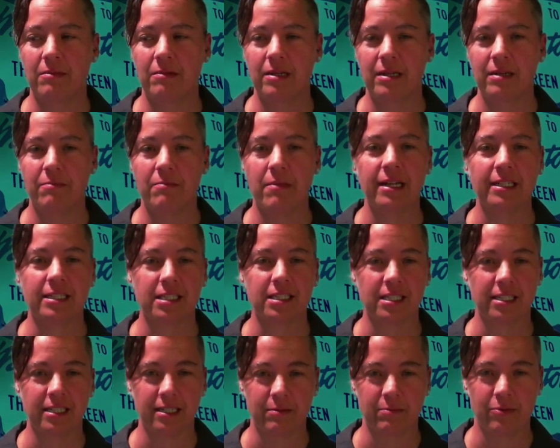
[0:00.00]

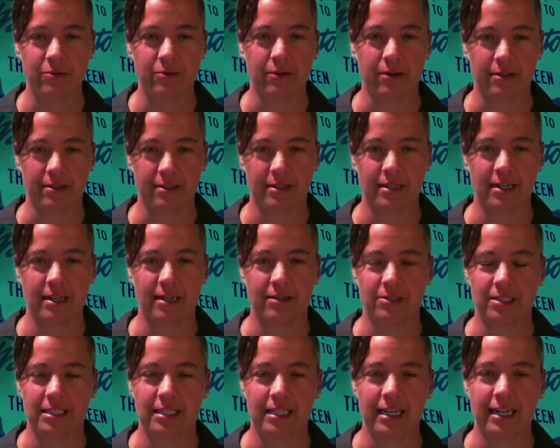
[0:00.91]
immensely important, I
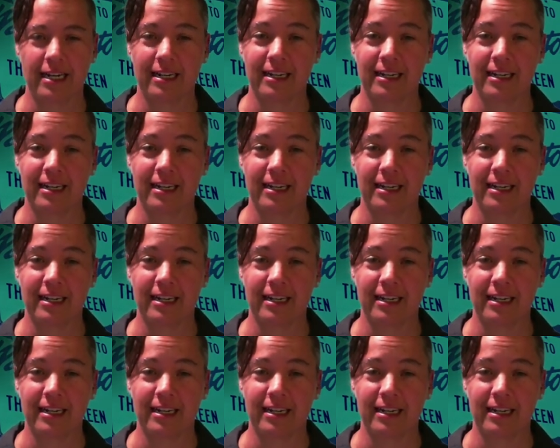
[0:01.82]
would say.